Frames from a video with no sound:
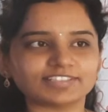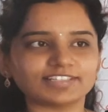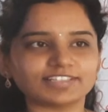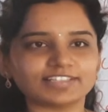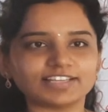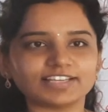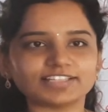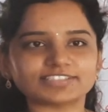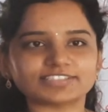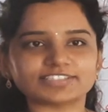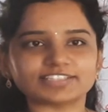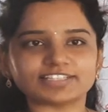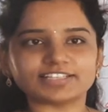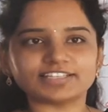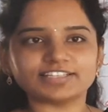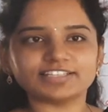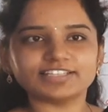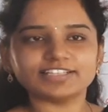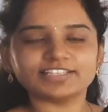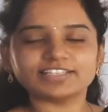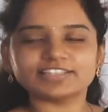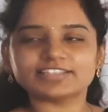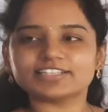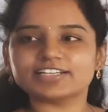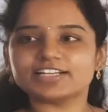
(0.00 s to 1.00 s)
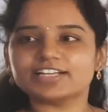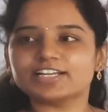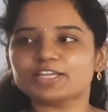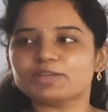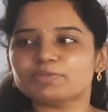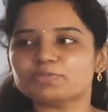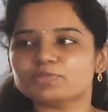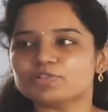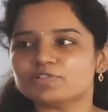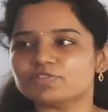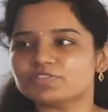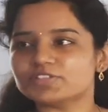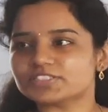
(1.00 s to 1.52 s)
Yes, 3D
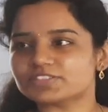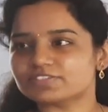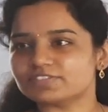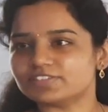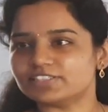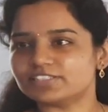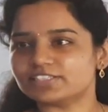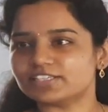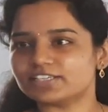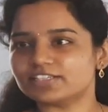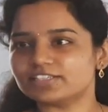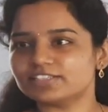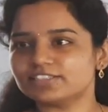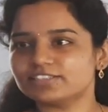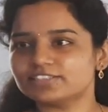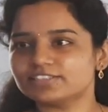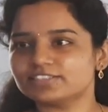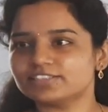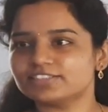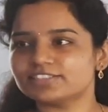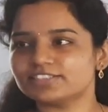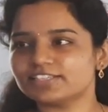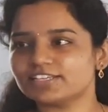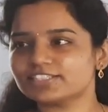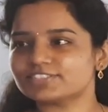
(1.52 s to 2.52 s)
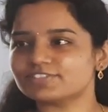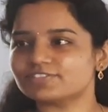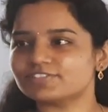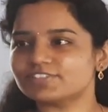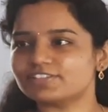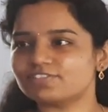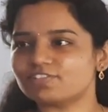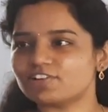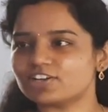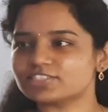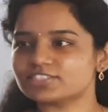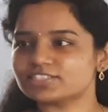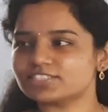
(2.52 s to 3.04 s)
movies we will tell. Yes, we will
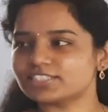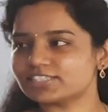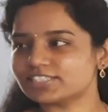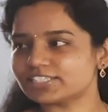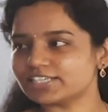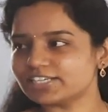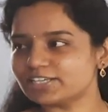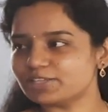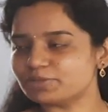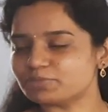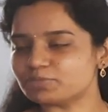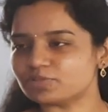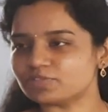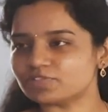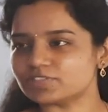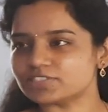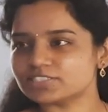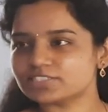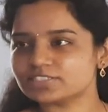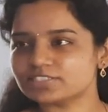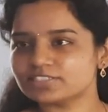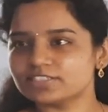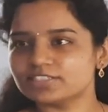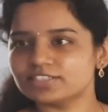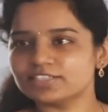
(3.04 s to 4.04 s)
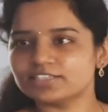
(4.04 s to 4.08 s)
watch the 3D movies.